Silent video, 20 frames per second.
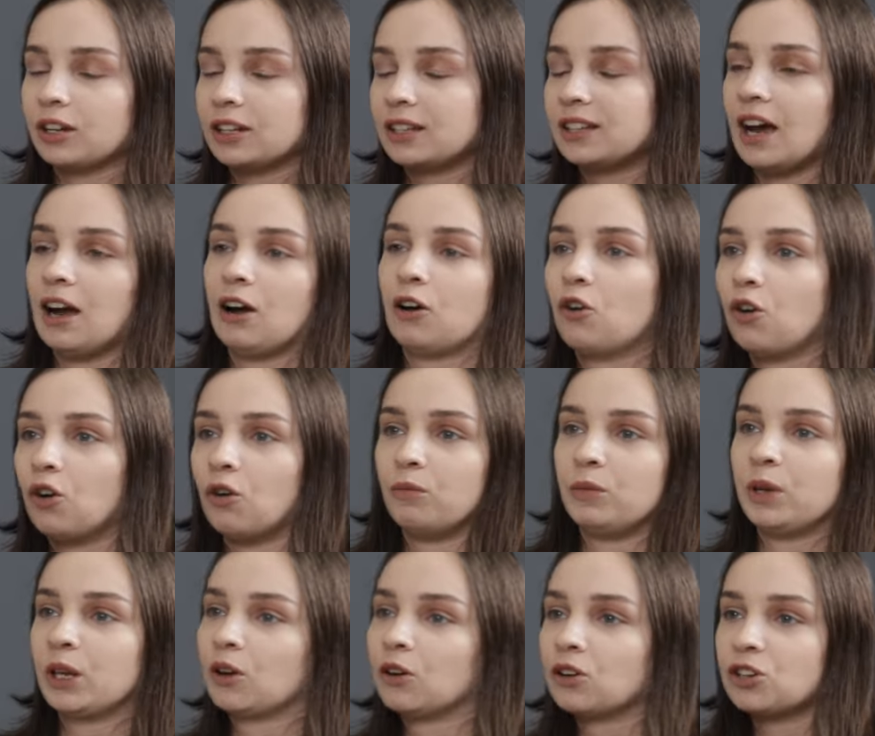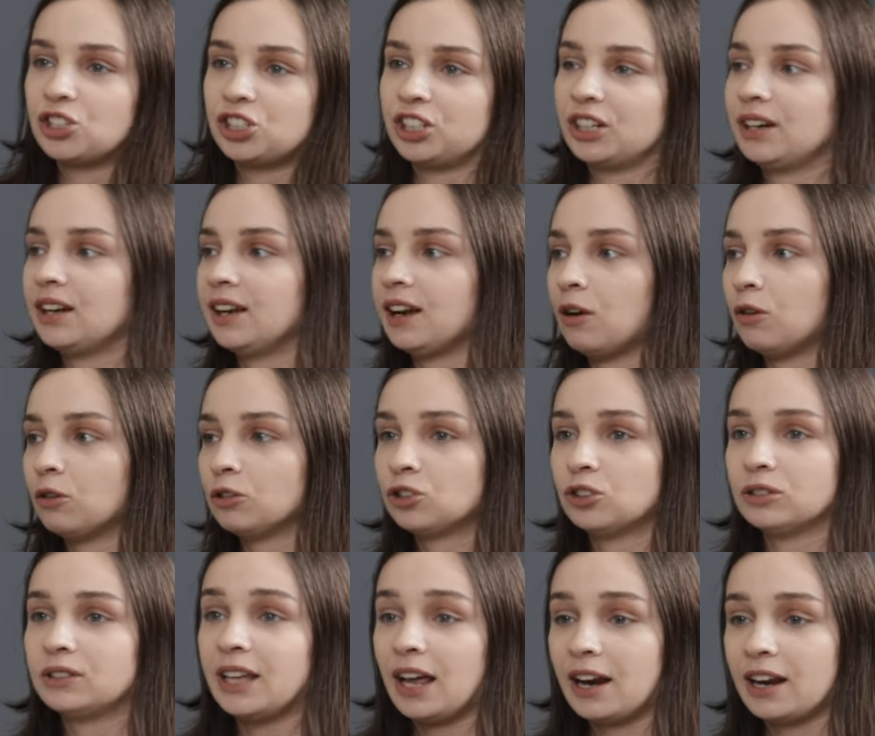Janko Milos Ilia
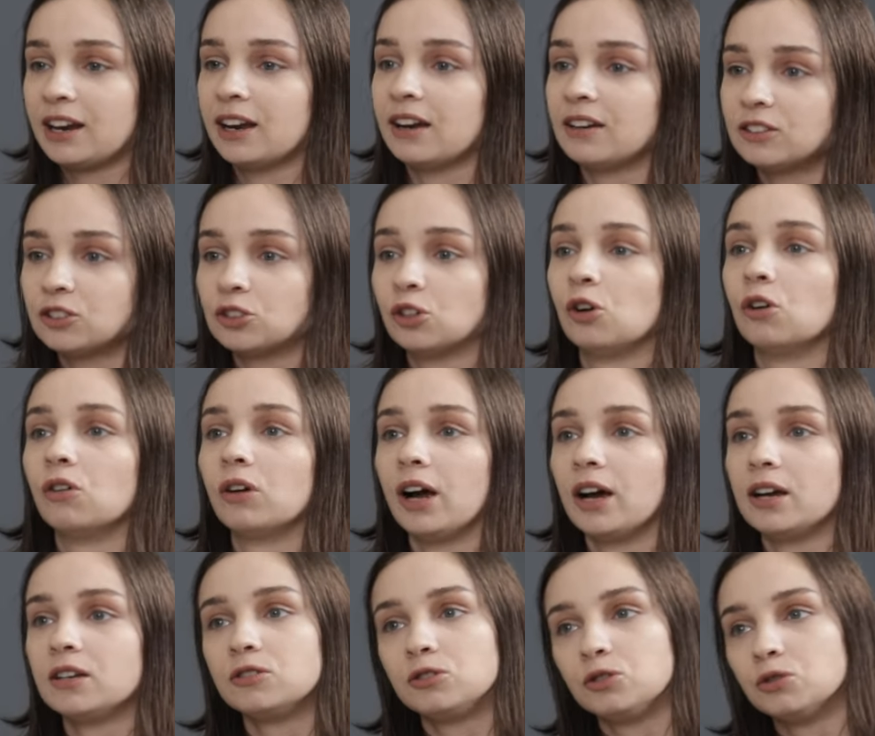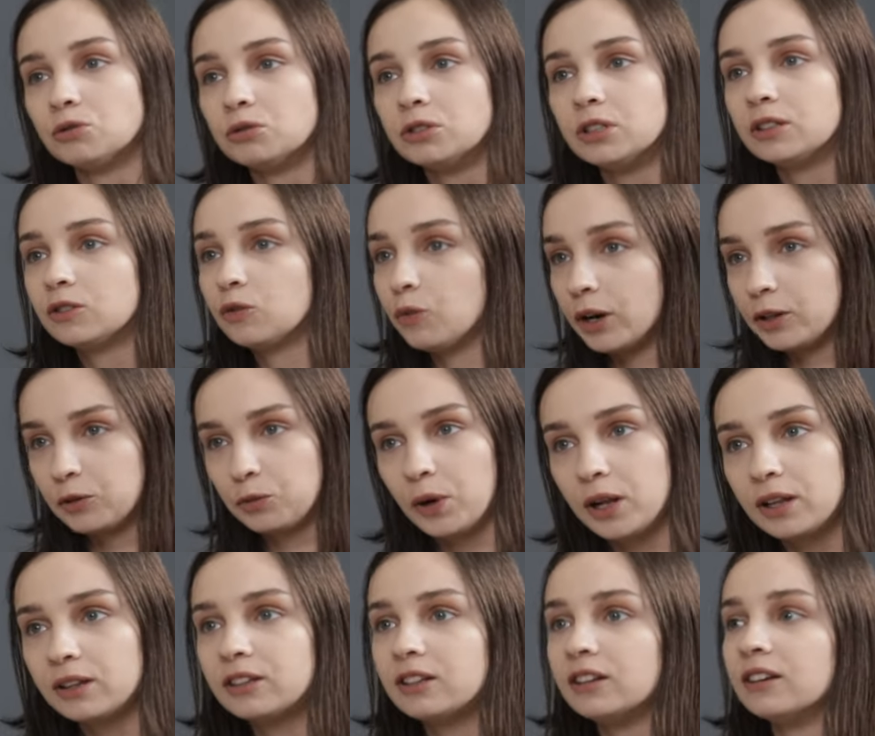also telling us, "Oh, guys, you did quite
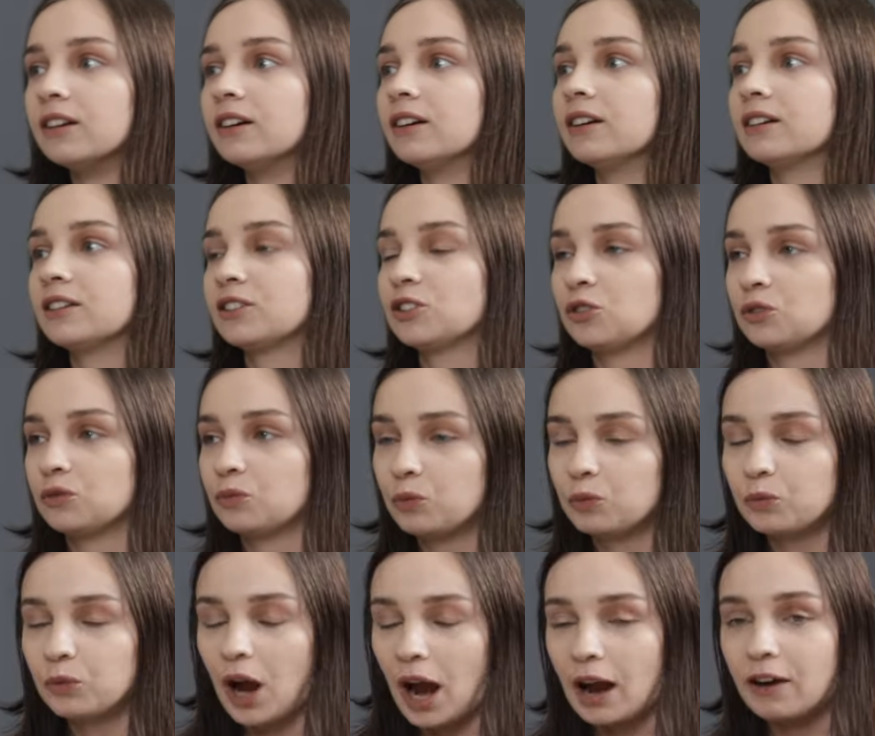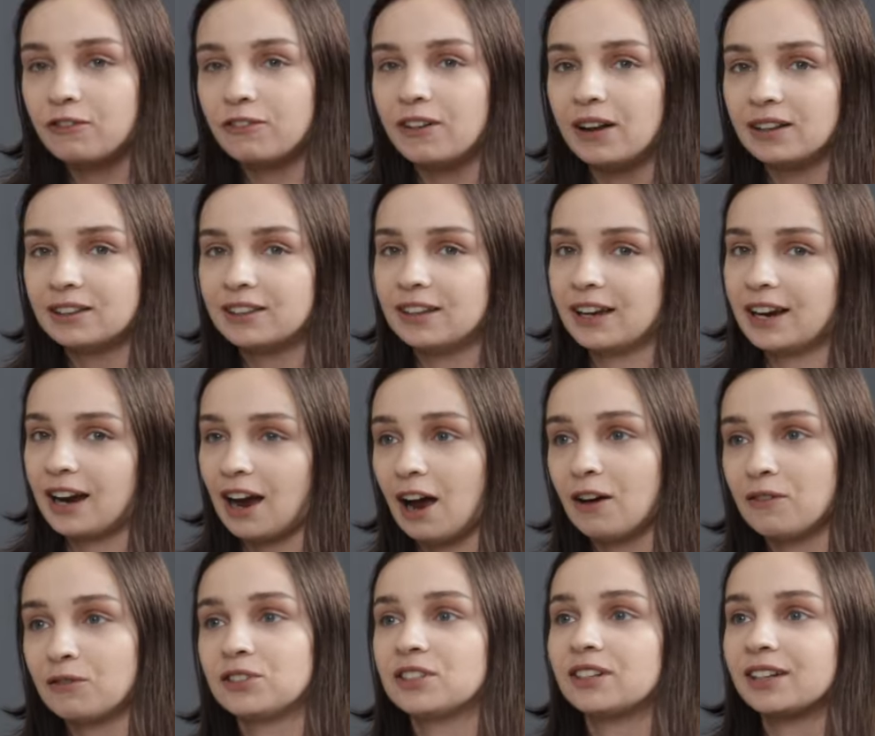well here." So I felt like
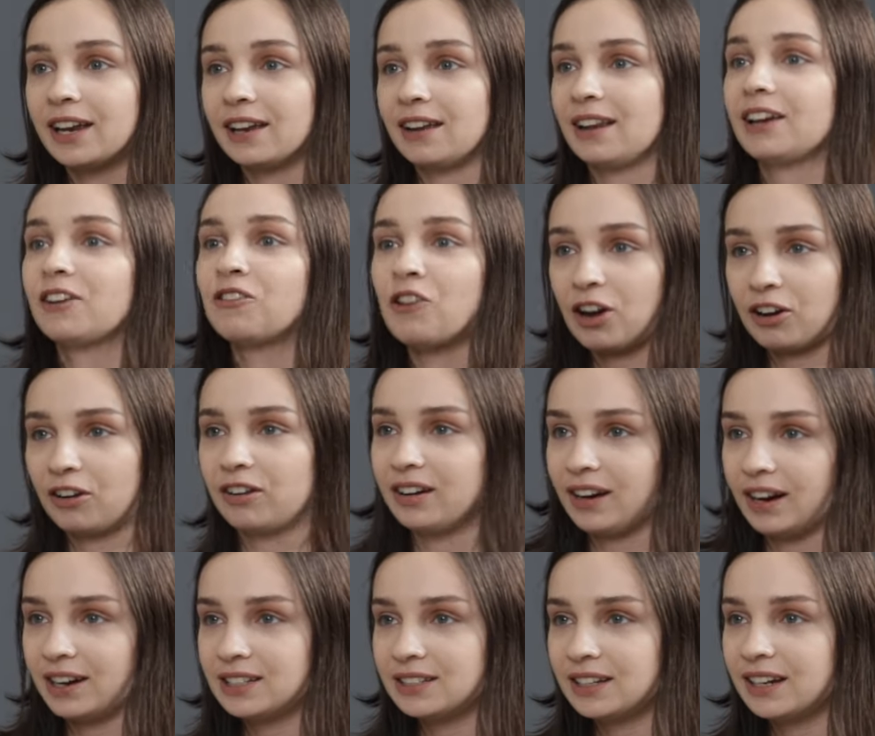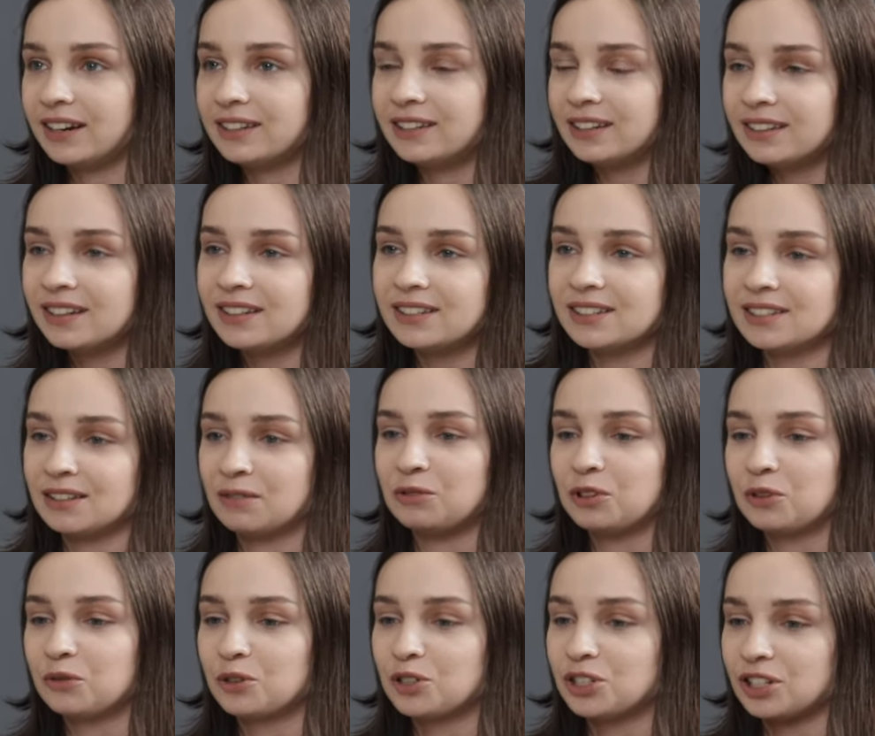I was again like recognized, and I think this is
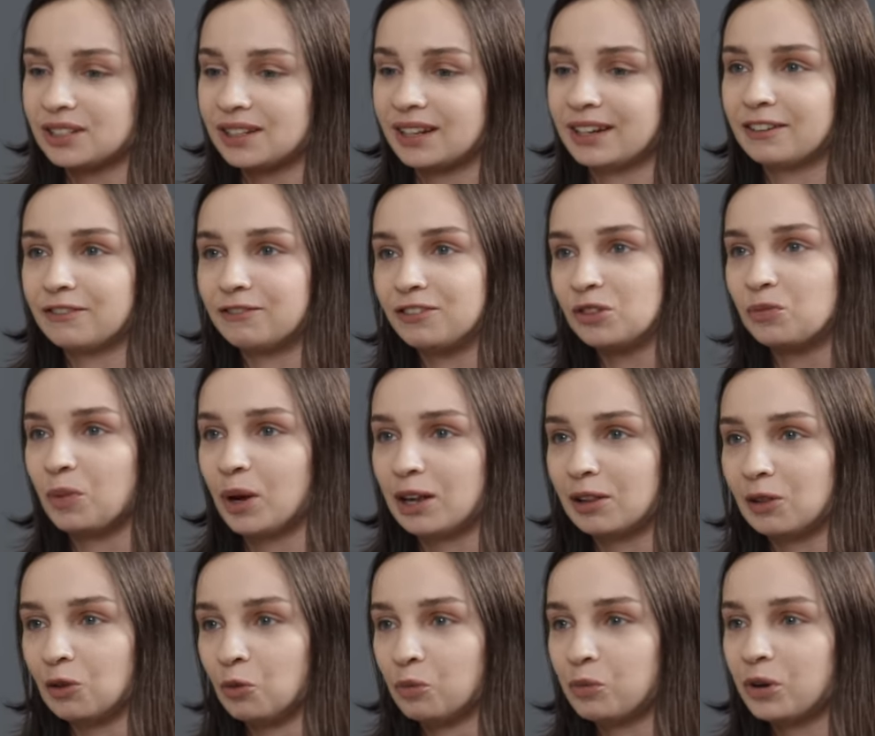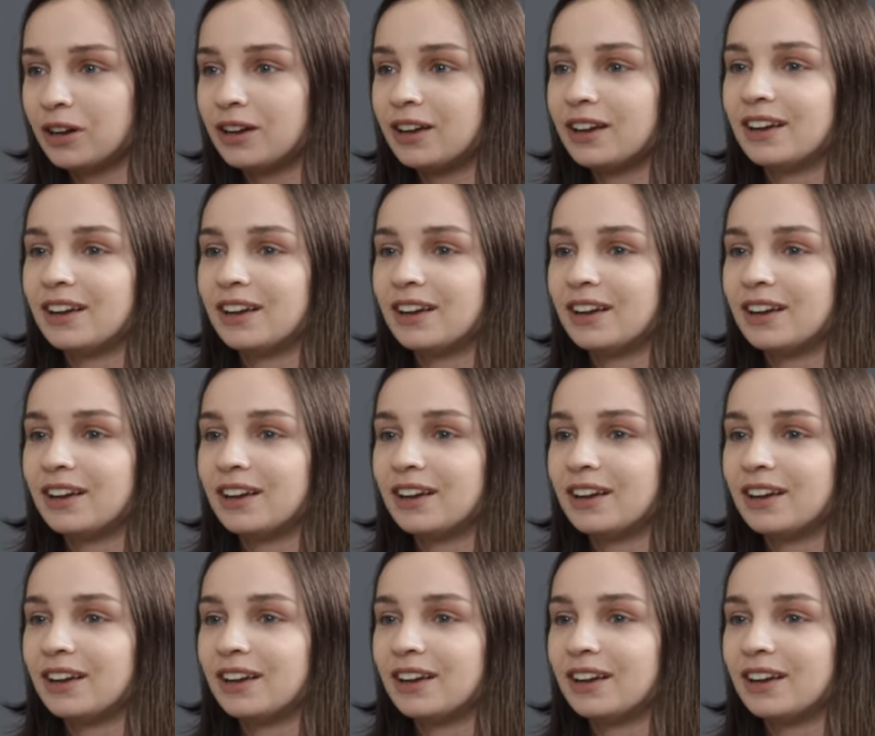something which is like a feedback loop.